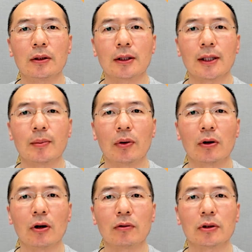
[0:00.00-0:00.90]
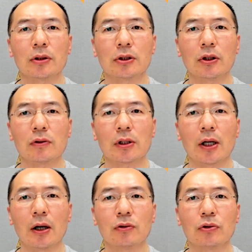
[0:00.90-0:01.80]
The example code shows
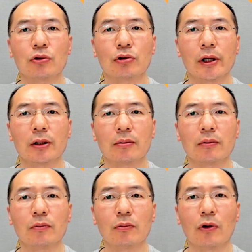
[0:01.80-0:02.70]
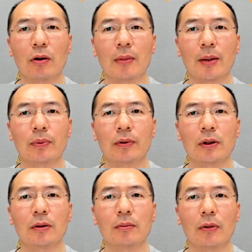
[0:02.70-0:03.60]
how to create a warm-up
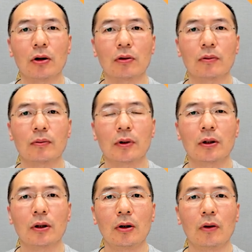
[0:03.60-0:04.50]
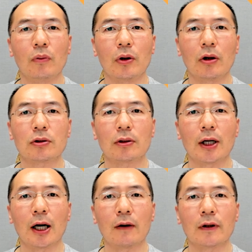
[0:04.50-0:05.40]
model. We also
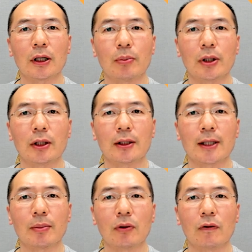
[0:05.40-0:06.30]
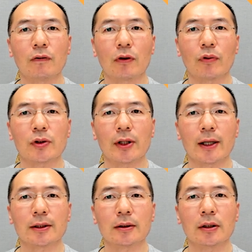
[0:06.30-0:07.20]
have a complete example for
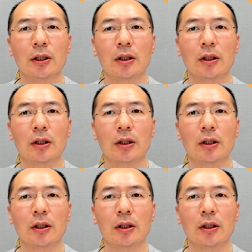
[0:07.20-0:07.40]
ResNet.